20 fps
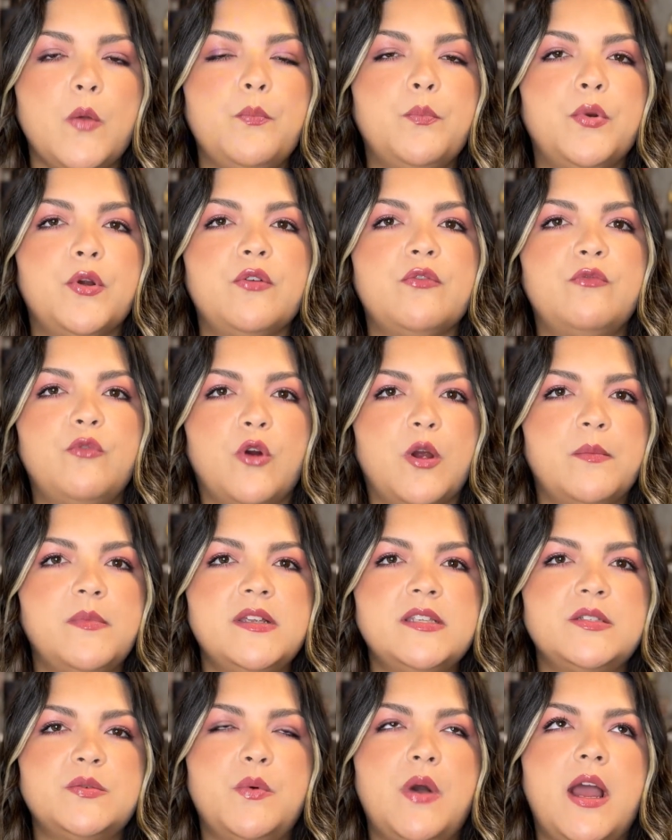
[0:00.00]

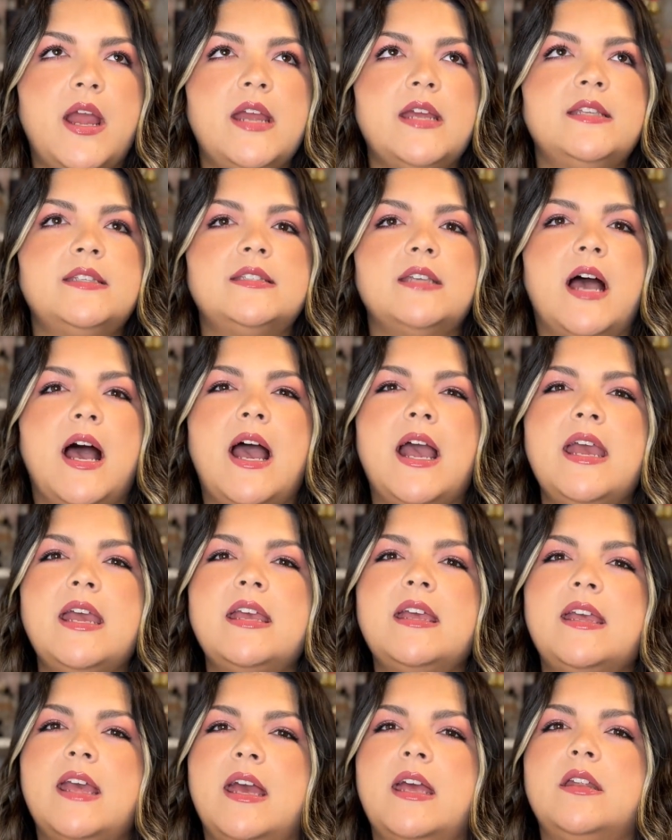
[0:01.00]
performance-wise,
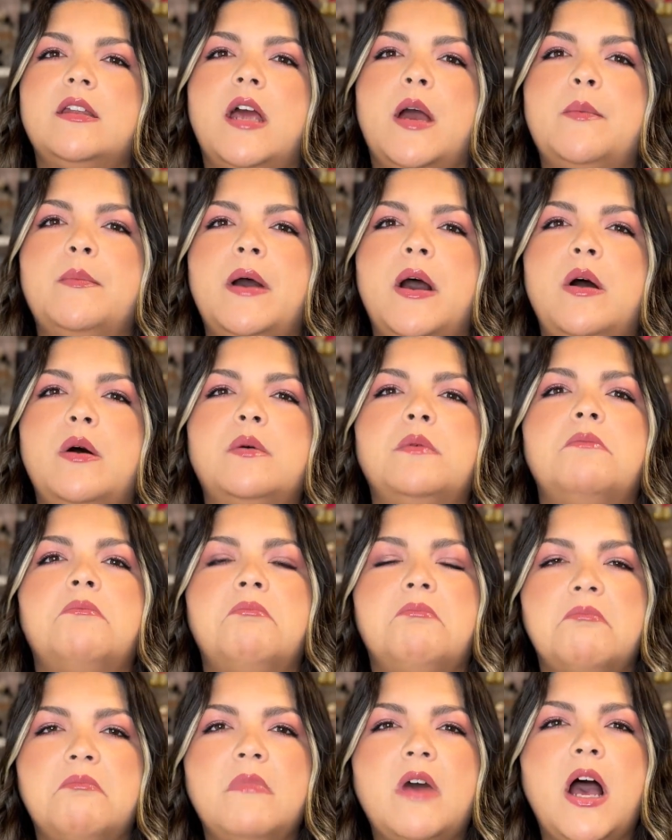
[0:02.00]
I get
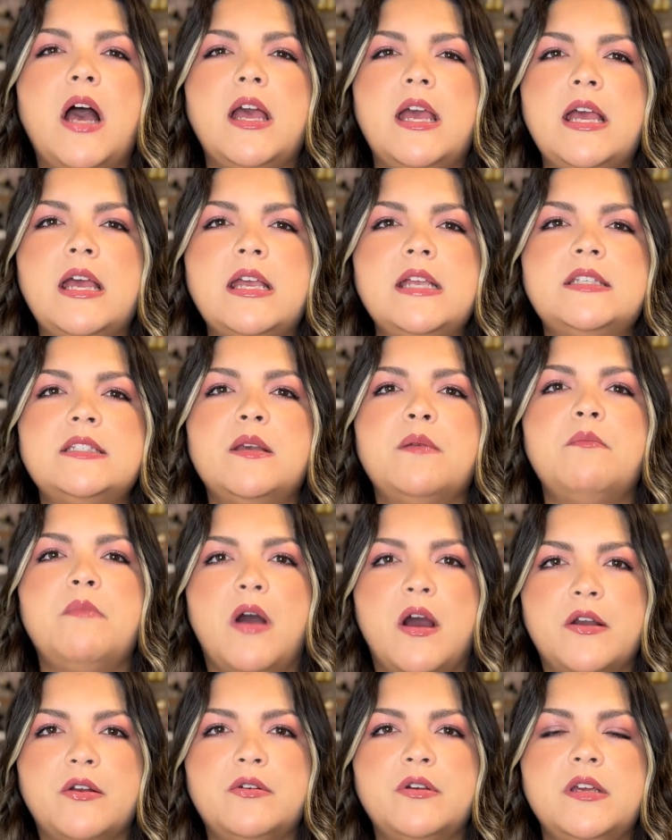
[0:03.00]
it's a
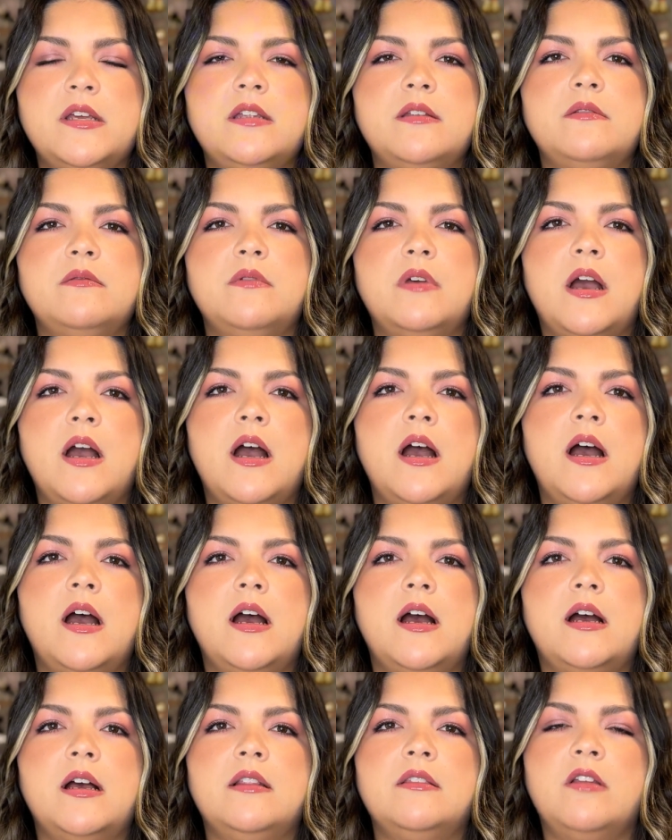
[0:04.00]
moderate
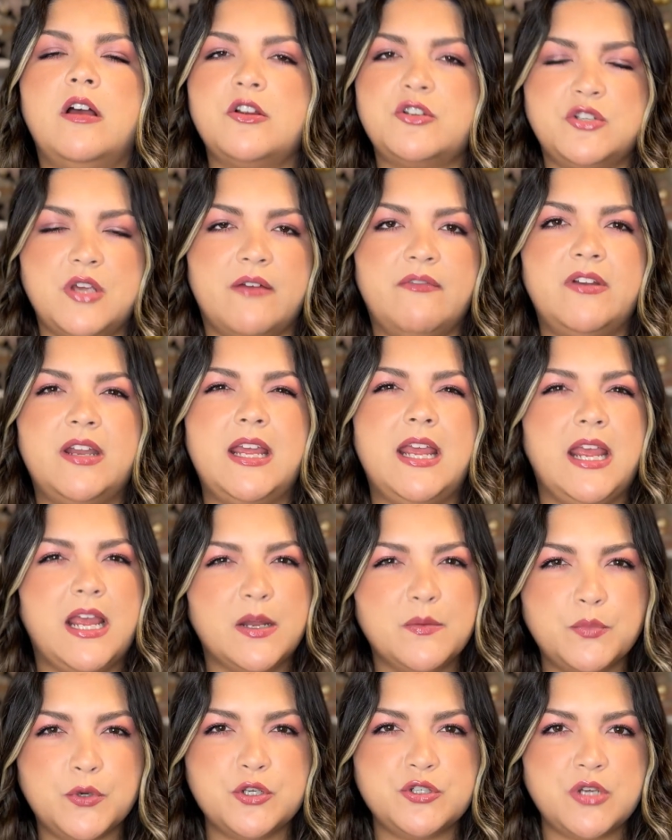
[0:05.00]
longevity
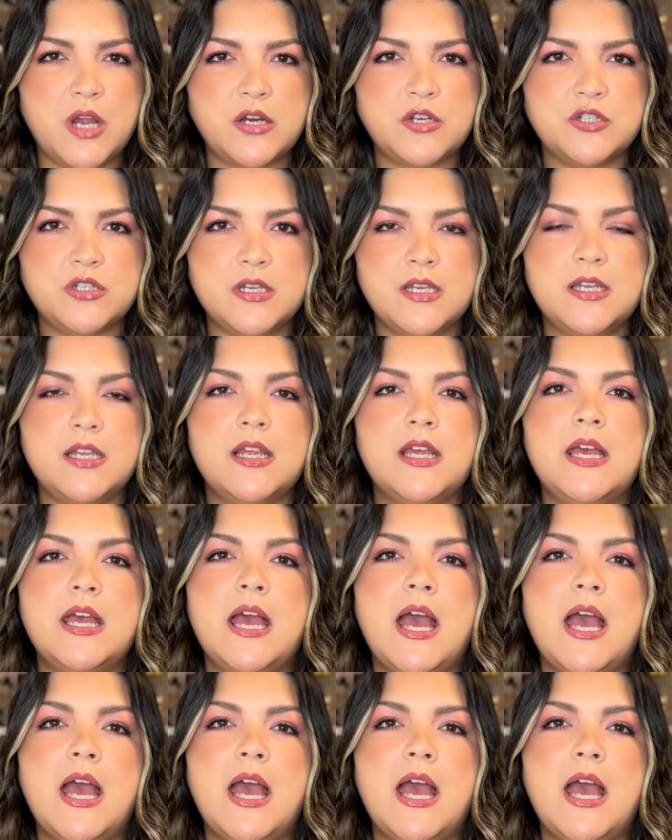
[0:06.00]
and projection.